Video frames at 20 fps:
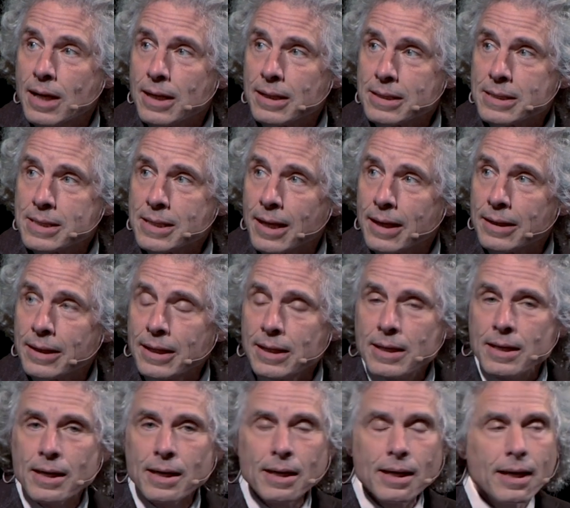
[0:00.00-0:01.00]
Nagasaki.
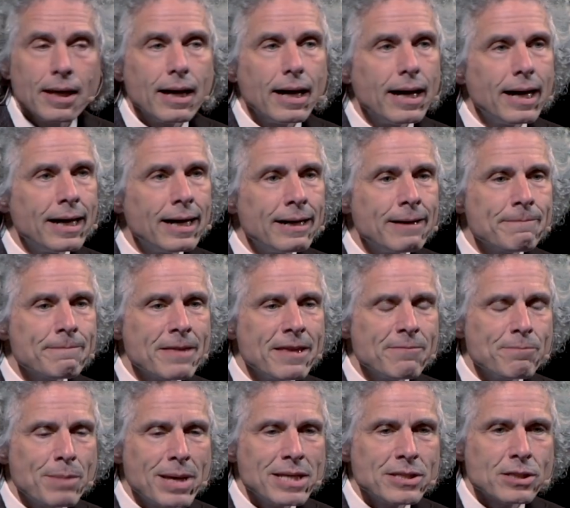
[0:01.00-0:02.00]
They
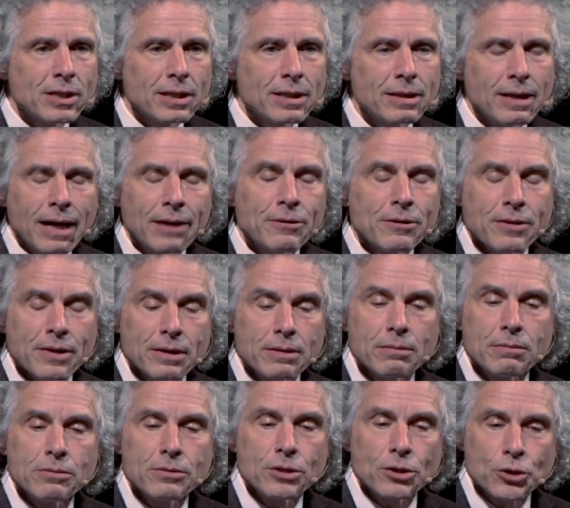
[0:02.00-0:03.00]
basically, other
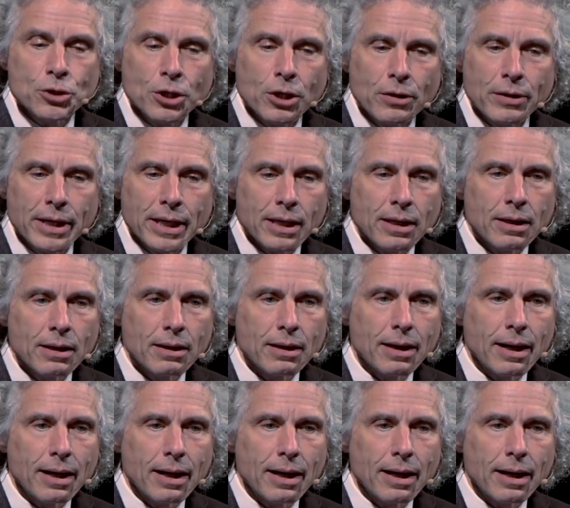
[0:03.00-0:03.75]
than deterring